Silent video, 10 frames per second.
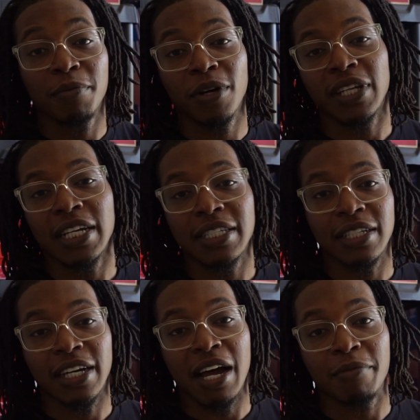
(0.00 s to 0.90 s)
birthdays
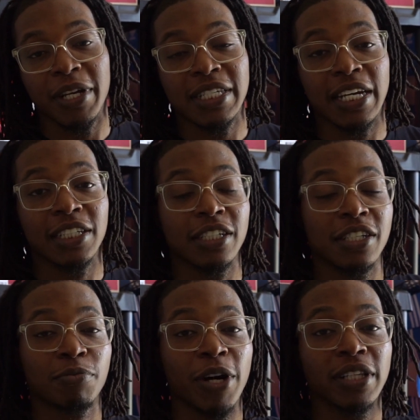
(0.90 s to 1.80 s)
in the comment
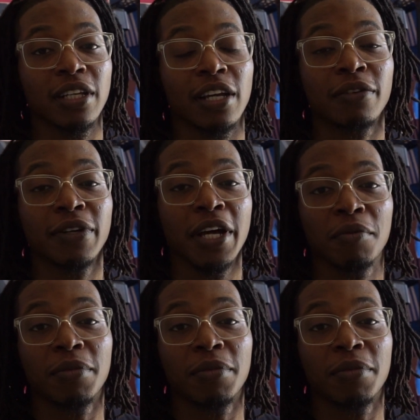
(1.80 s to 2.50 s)
section, spread the love